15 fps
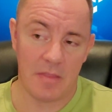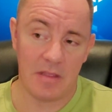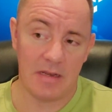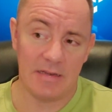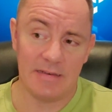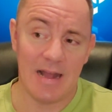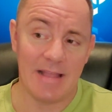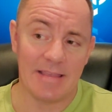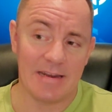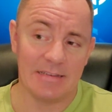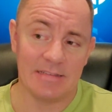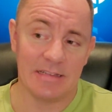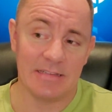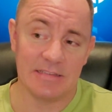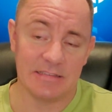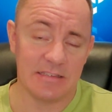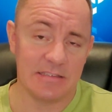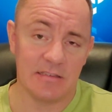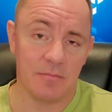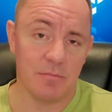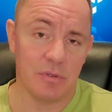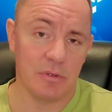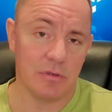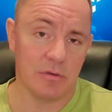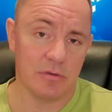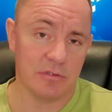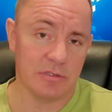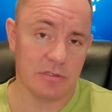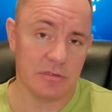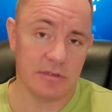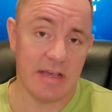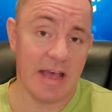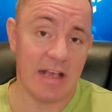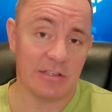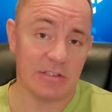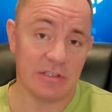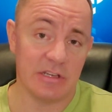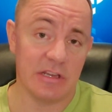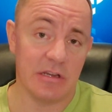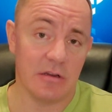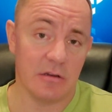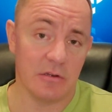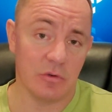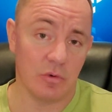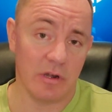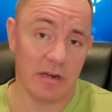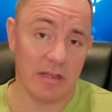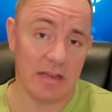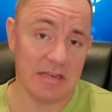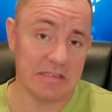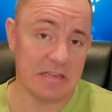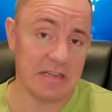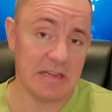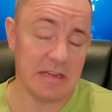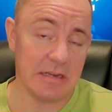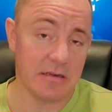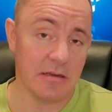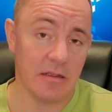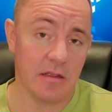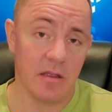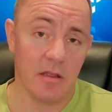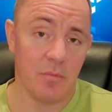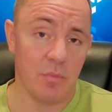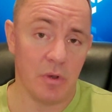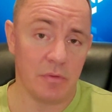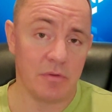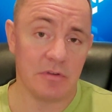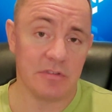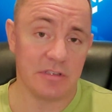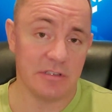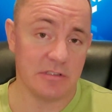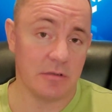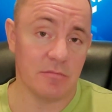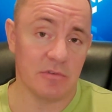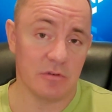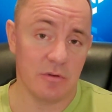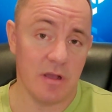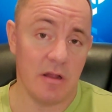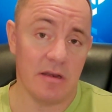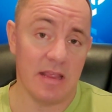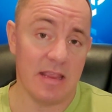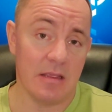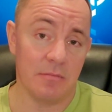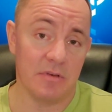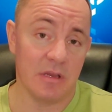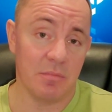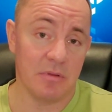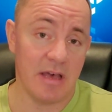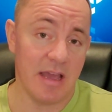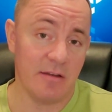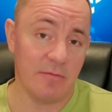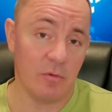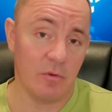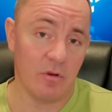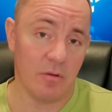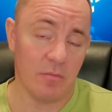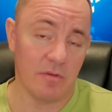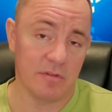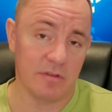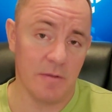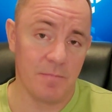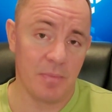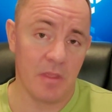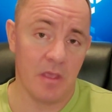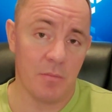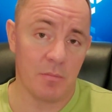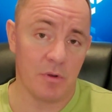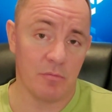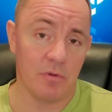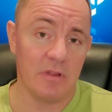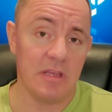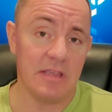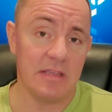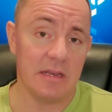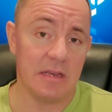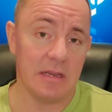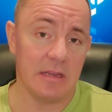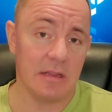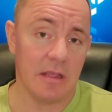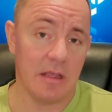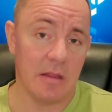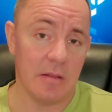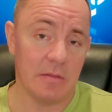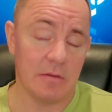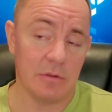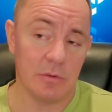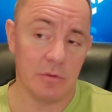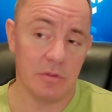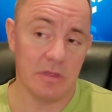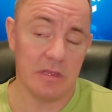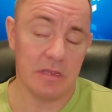I think 9 out of 10 system builders last year, 2019, built their systems around AMD platforms, but really getting into